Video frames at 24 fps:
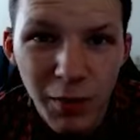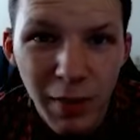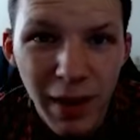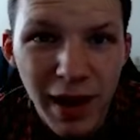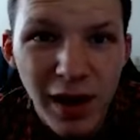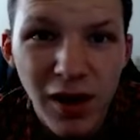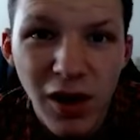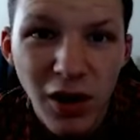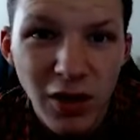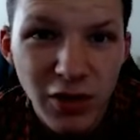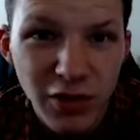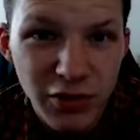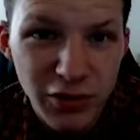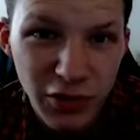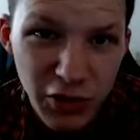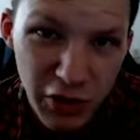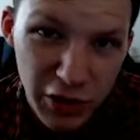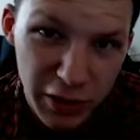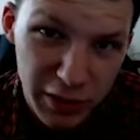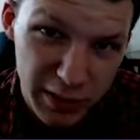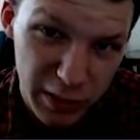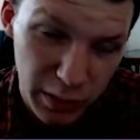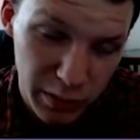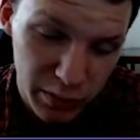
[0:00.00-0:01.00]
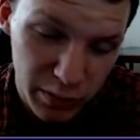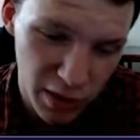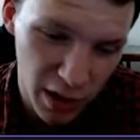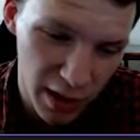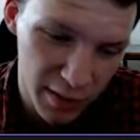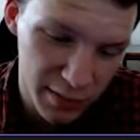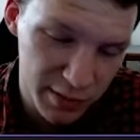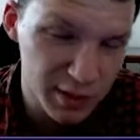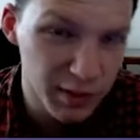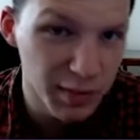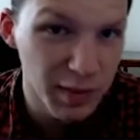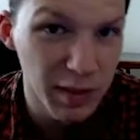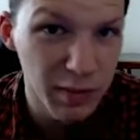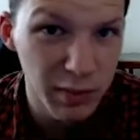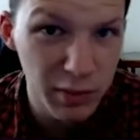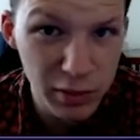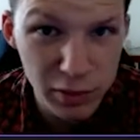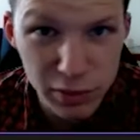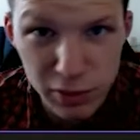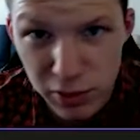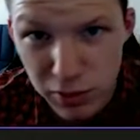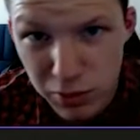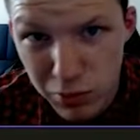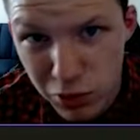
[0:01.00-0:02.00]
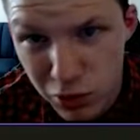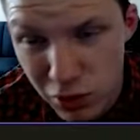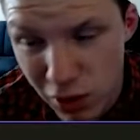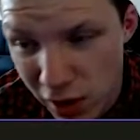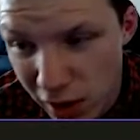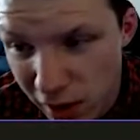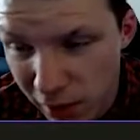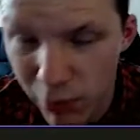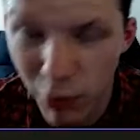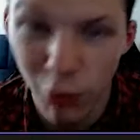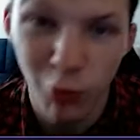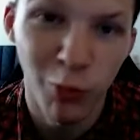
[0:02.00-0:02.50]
Call of Duty subscribers, the people who subscribed